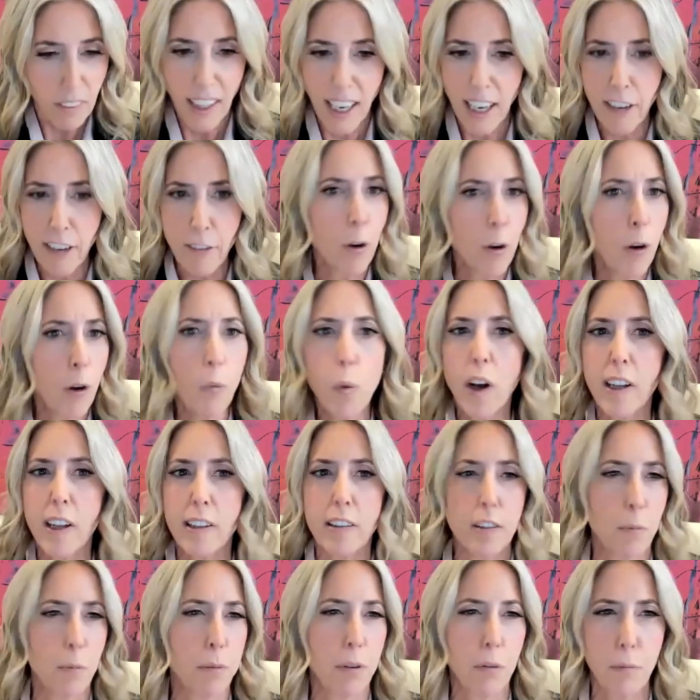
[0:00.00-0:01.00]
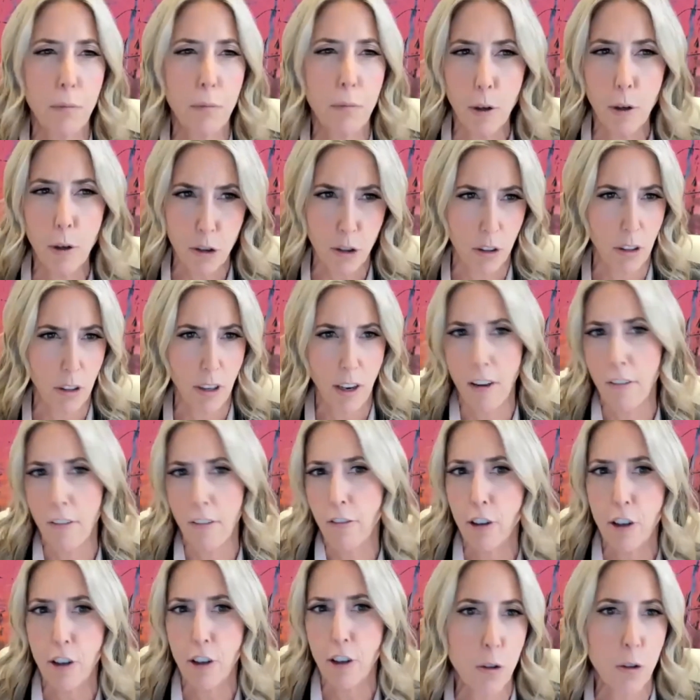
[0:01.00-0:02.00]
everyone wants a promotion
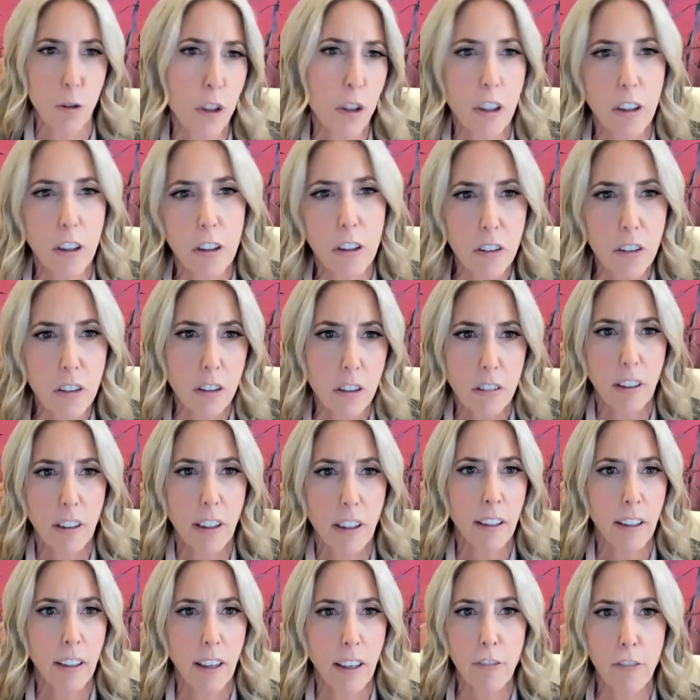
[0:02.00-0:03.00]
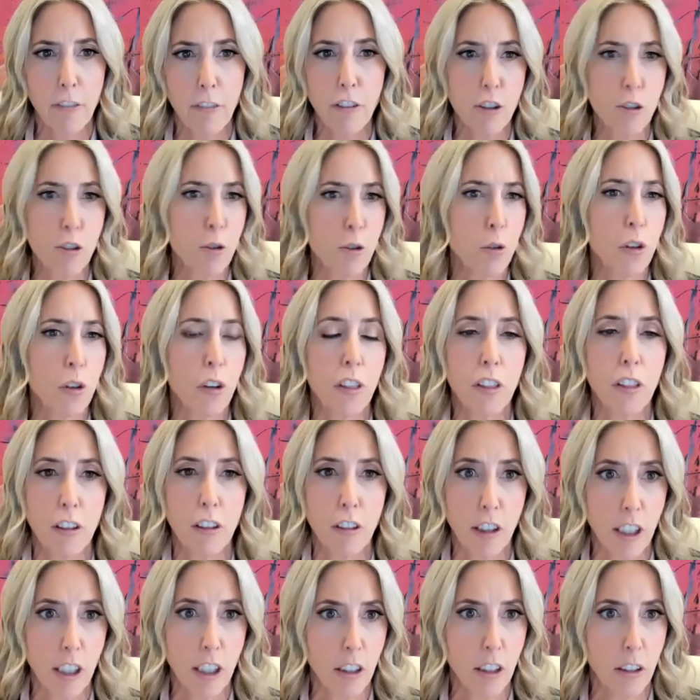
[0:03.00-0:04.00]
every 2 years, right? Every 2 to 3
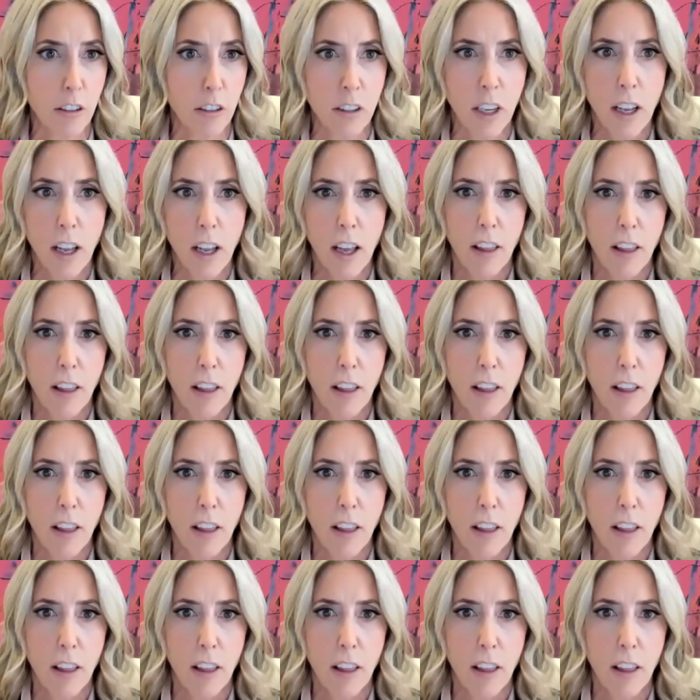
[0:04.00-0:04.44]
years.